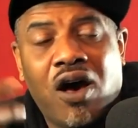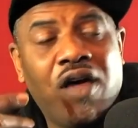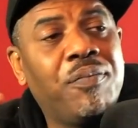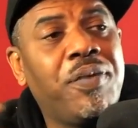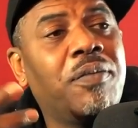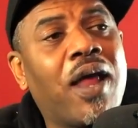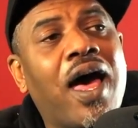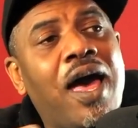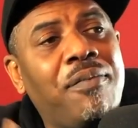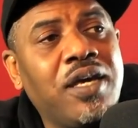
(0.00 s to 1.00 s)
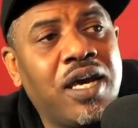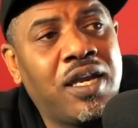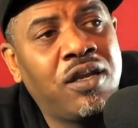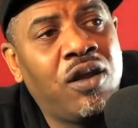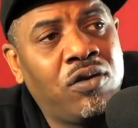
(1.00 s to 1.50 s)
Other people I had
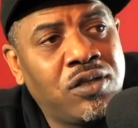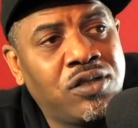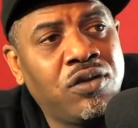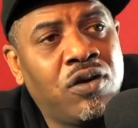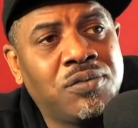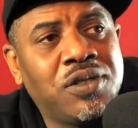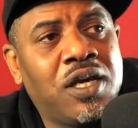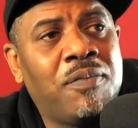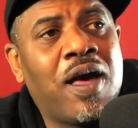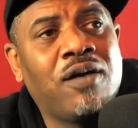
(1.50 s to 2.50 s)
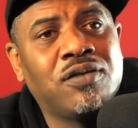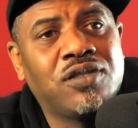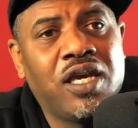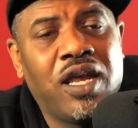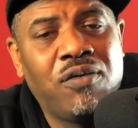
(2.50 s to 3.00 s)
began to notice. You know what I'm saying? I'm not gonna
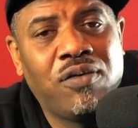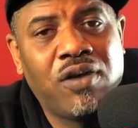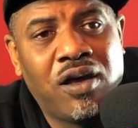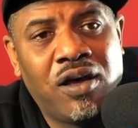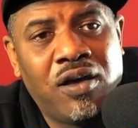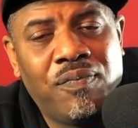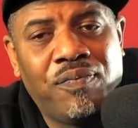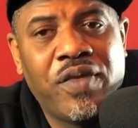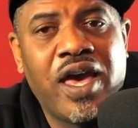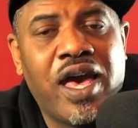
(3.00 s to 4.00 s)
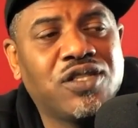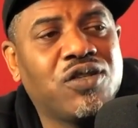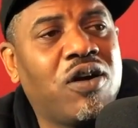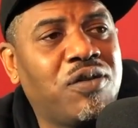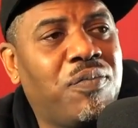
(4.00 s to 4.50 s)
say they had
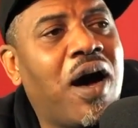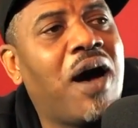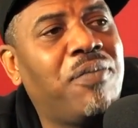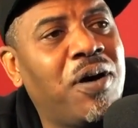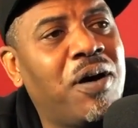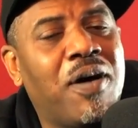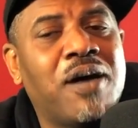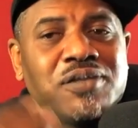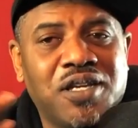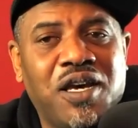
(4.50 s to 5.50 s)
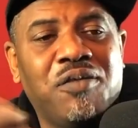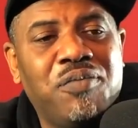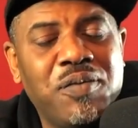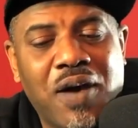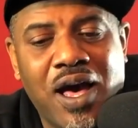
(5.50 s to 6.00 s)
started to pop up. I'm gonna say other
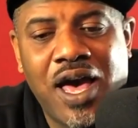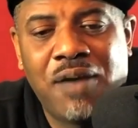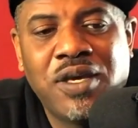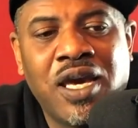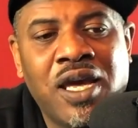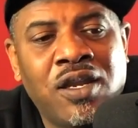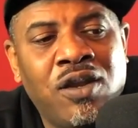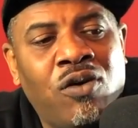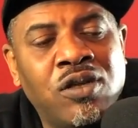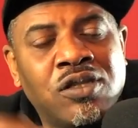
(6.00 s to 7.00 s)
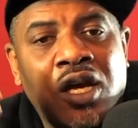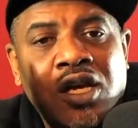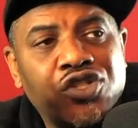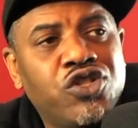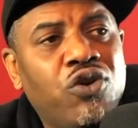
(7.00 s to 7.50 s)
people I had began to notice.
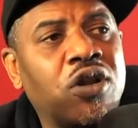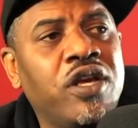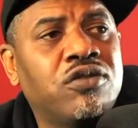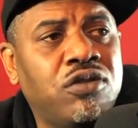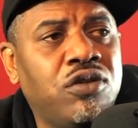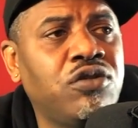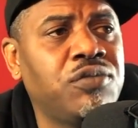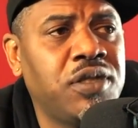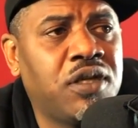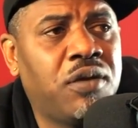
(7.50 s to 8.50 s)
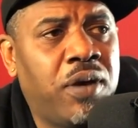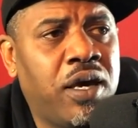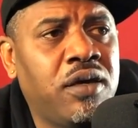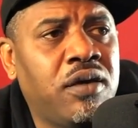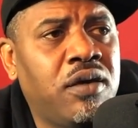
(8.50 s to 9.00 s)
Short introduced me to the Bay.